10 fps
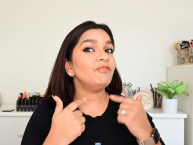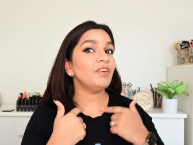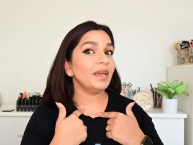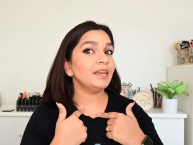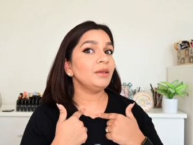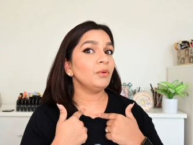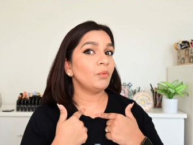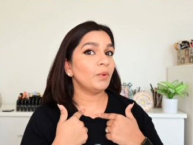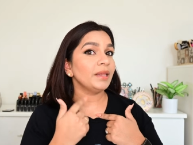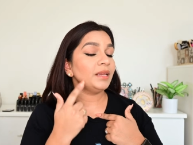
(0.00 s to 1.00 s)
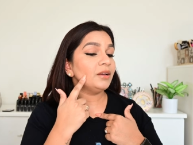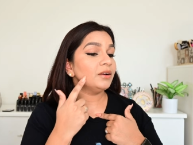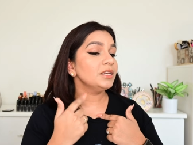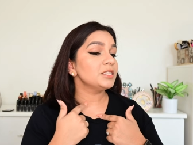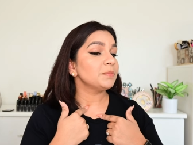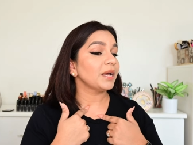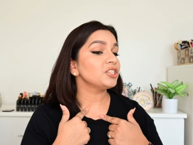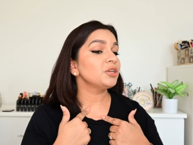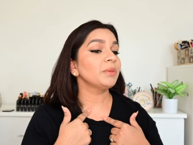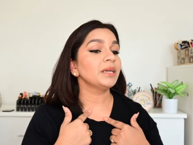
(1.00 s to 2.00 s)
very, very good. It's
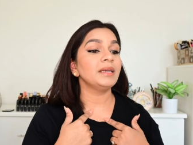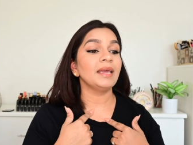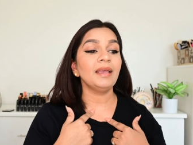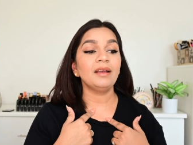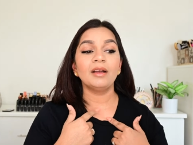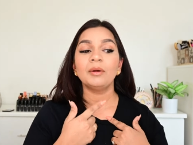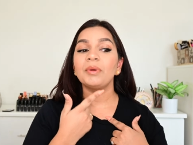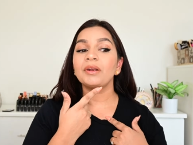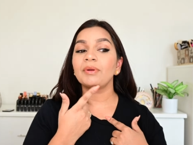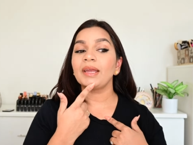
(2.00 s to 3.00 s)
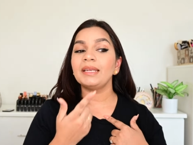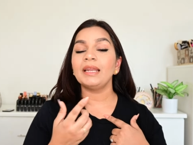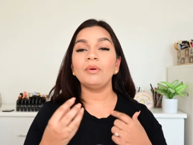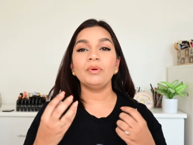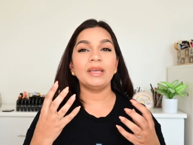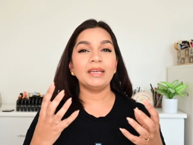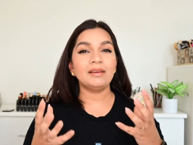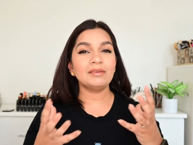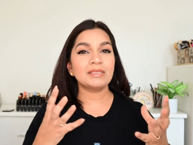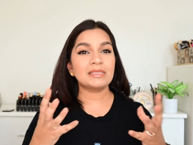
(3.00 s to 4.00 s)
matching my neck, but right now it
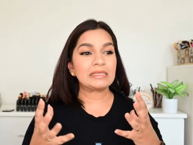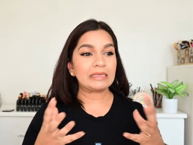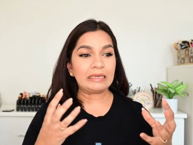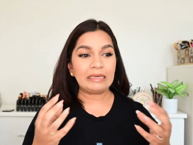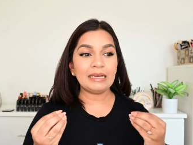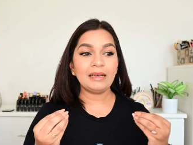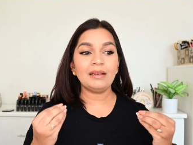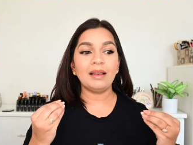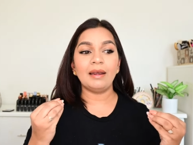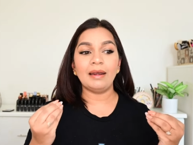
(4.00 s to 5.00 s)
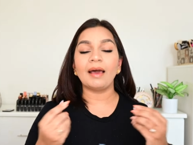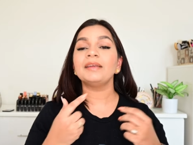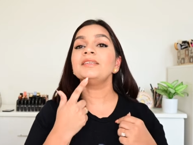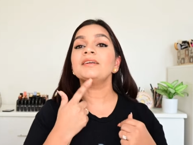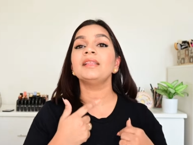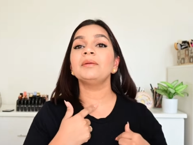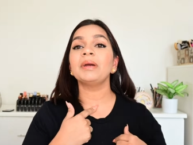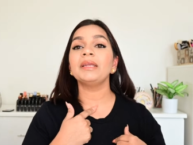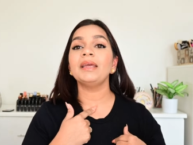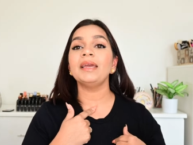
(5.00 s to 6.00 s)
looks a little lighter than
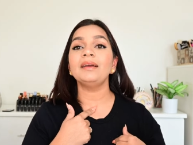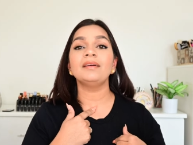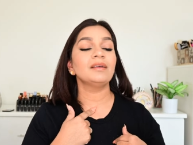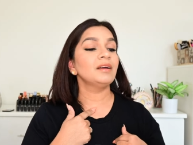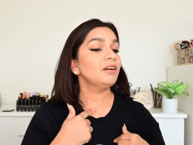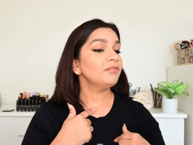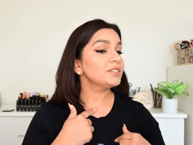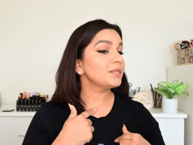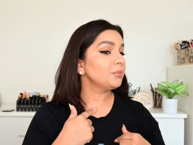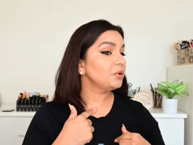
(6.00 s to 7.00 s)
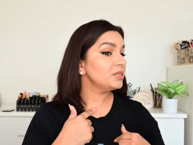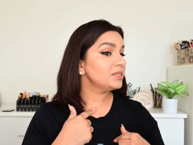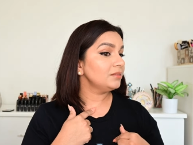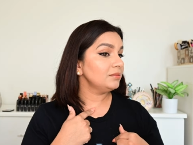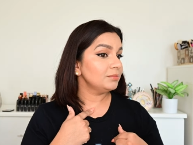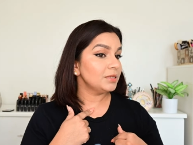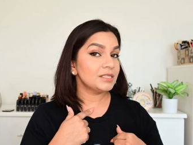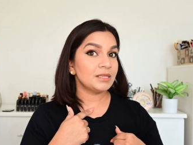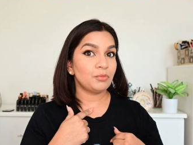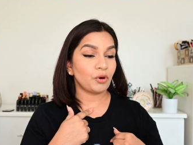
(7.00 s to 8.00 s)
my neck for some reason.
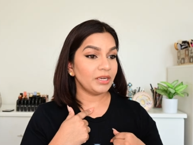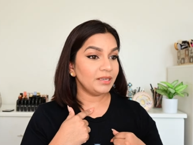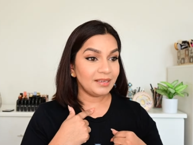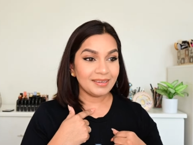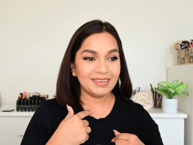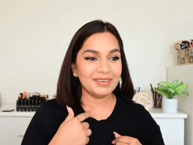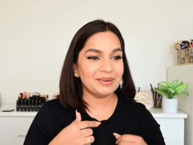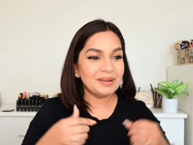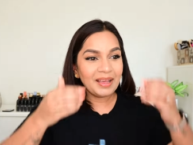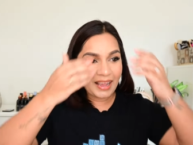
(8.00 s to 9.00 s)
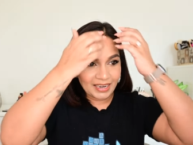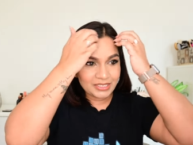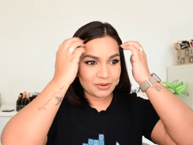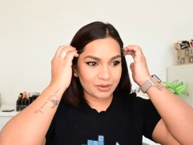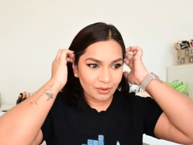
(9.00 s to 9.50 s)
Is it brightening? I don't